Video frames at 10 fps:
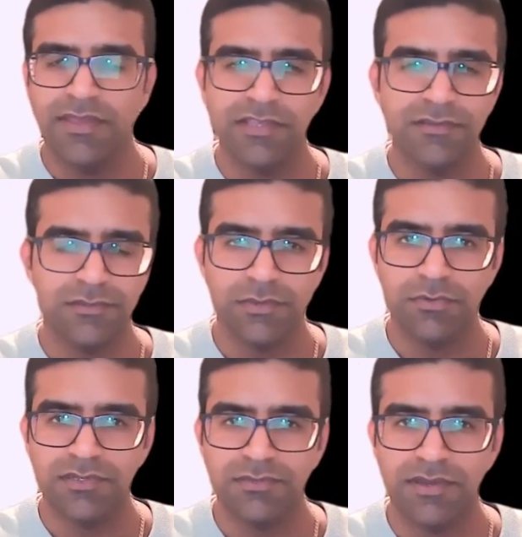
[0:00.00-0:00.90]
That's also really
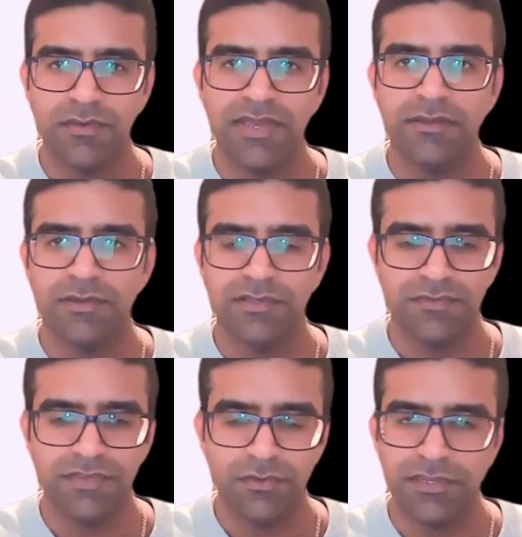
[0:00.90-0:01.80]
important, by the way, because
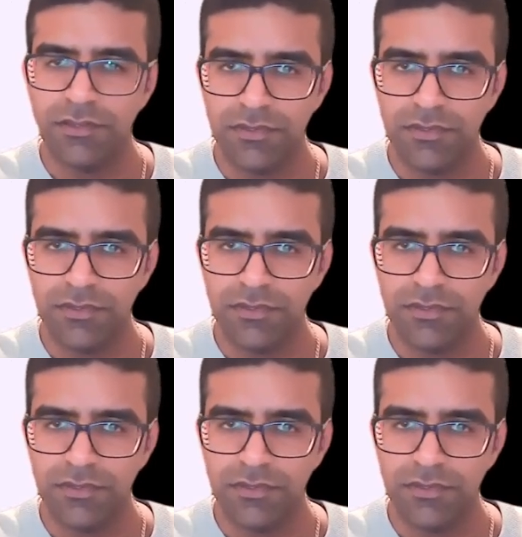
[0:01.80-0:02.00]
if they already know